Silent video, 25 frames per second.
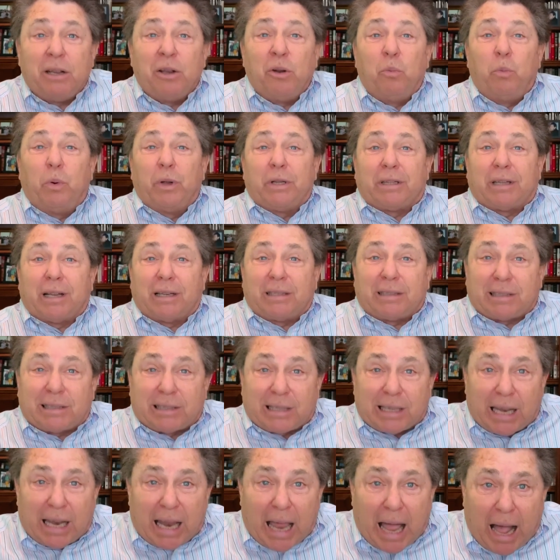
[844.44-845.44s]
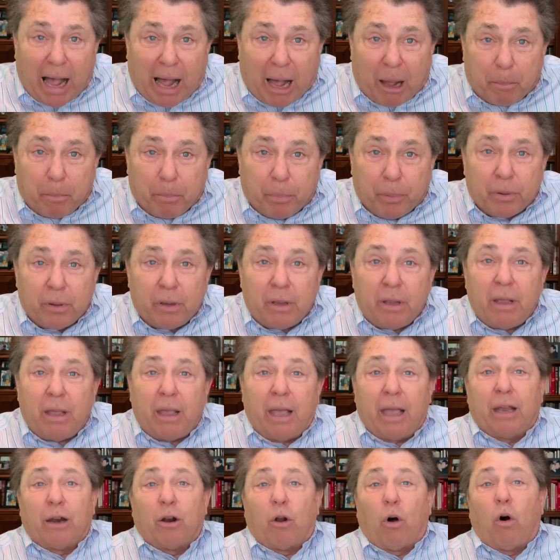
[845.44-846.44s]
with the slop,
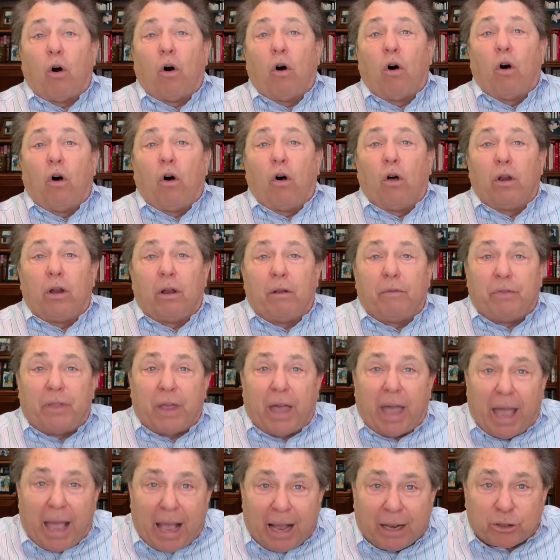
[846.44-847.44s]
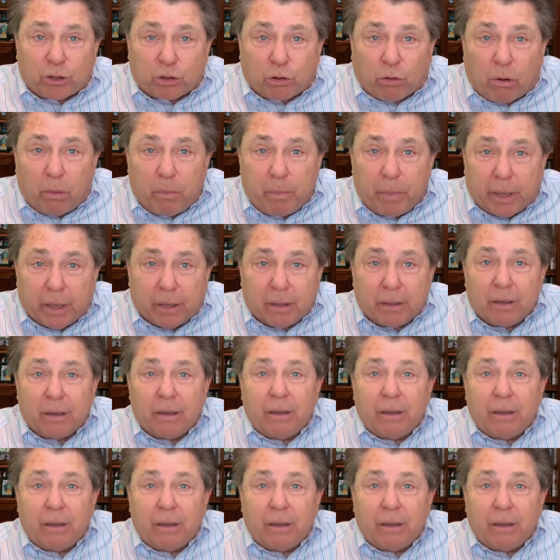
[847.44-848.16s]
and all of the excrement